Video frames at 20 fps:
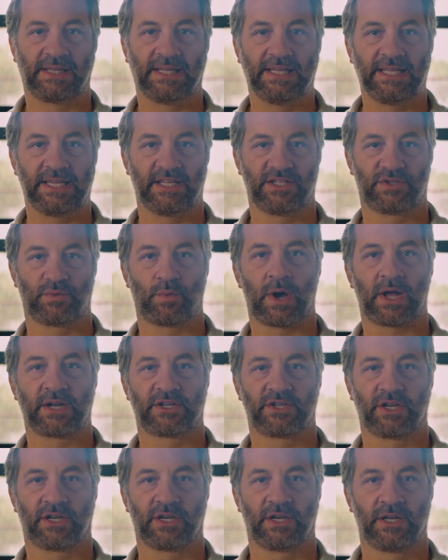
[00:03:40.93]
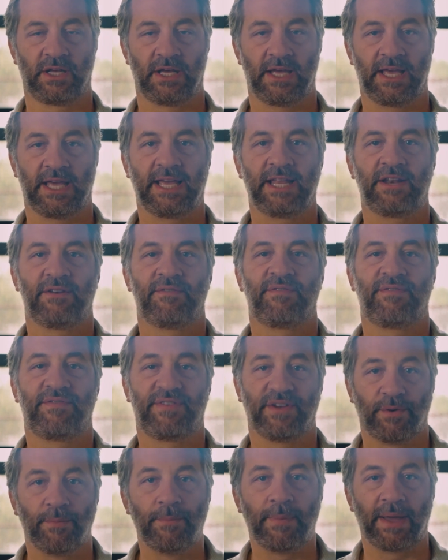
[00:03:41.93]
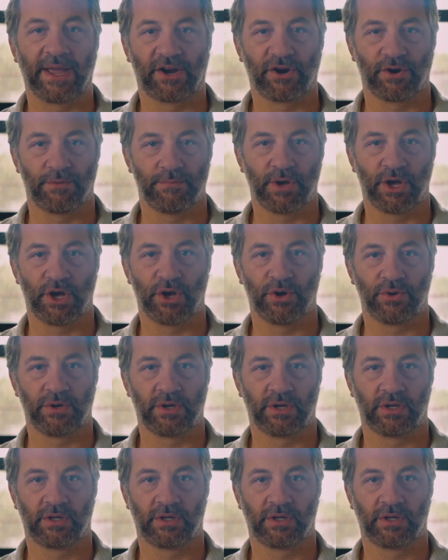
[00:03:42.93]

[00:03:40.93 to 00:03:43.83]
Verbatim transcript: Please watch it in Filmmaker Mode.